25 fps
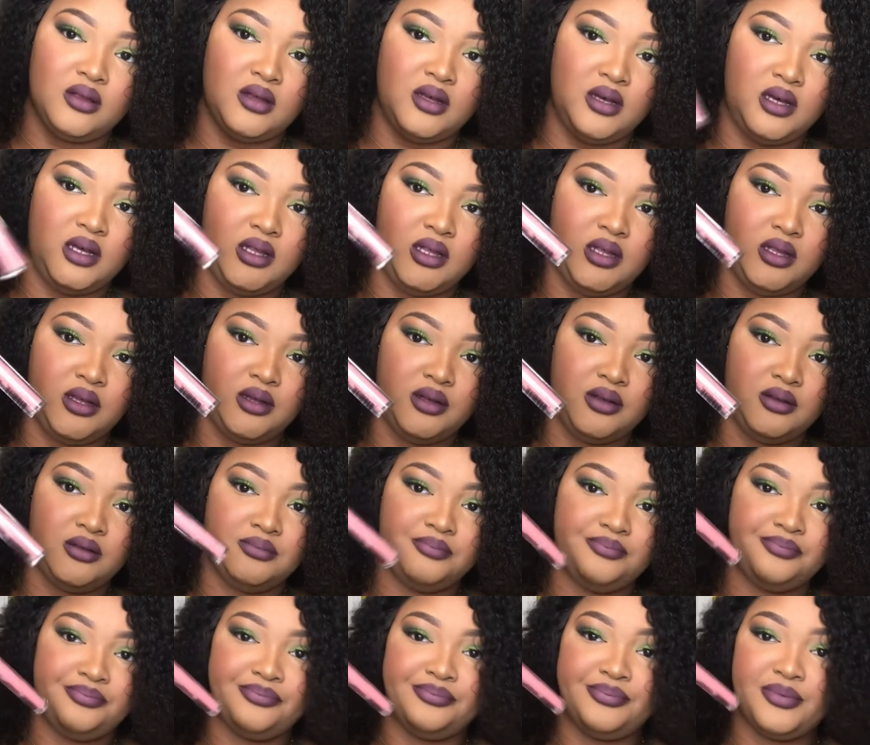color,
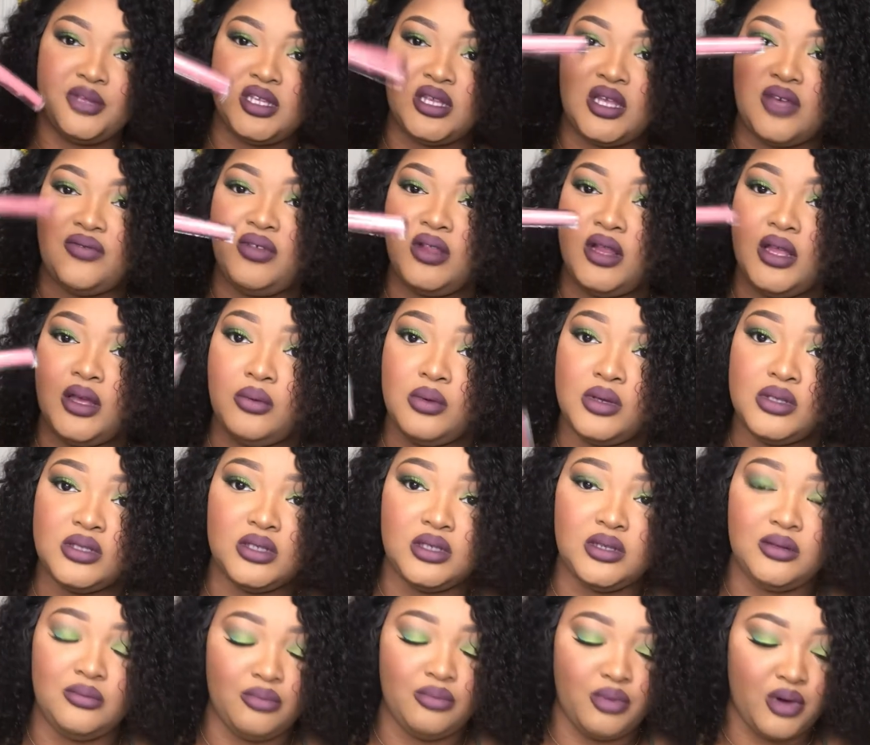because I feel like it
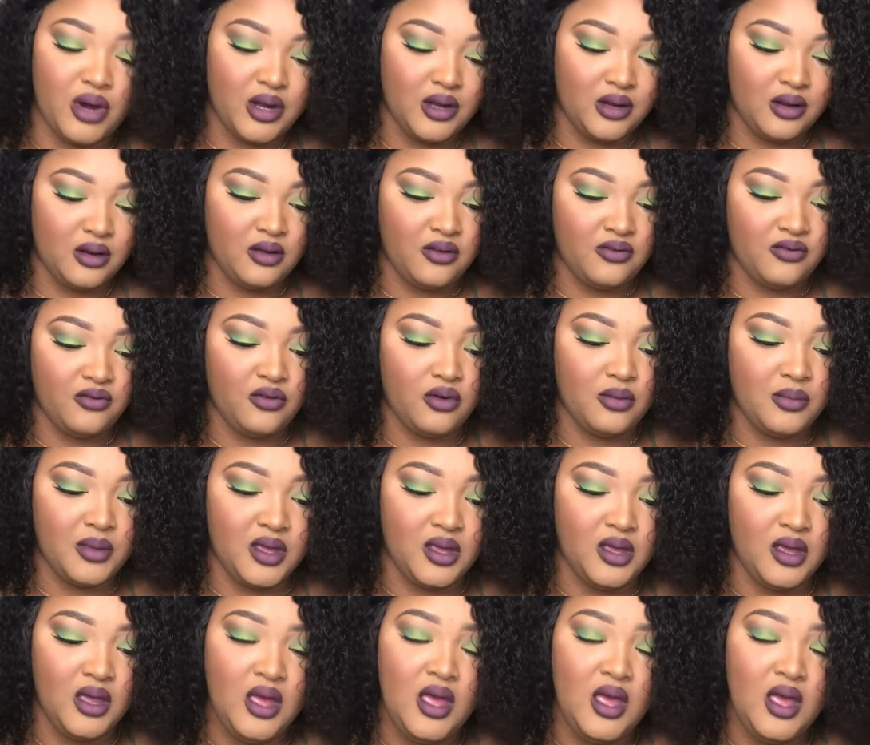wasn't getting bright enough for me.